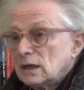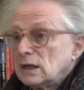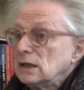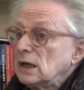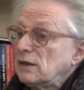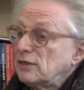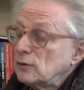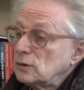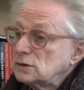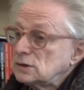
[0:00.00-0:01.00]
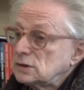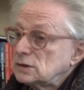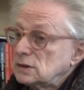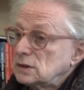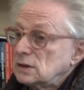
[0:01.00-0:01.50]
and I thought
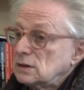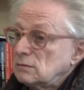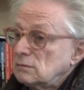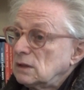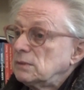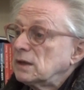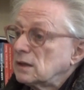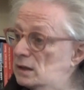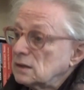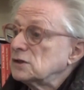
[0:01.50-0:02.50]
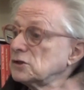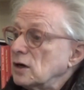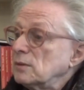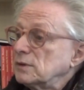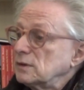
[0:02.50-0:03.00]
maybe I can get a
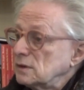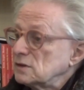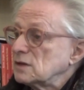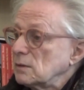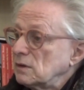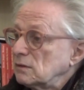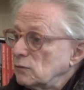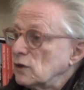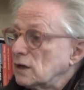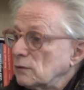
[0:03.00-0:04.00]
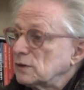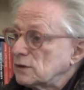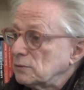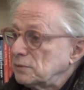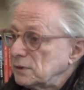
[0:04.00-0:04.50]
job in the summer working with
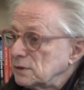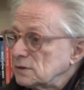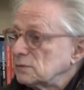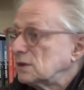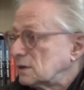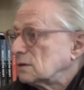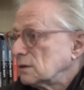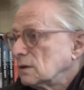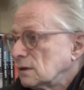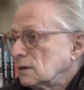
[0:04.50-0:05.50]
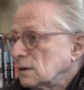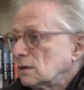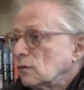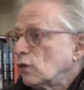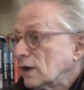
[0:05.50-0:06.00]
computers, with
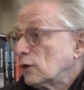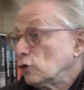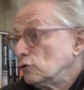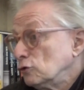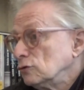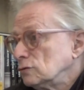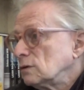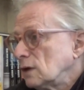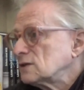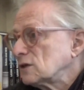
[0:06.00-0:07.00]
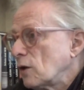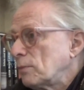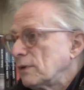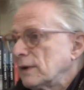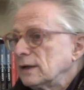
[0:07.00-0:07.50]
what I could do as an
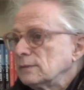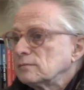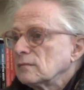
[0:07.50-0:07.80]
operator,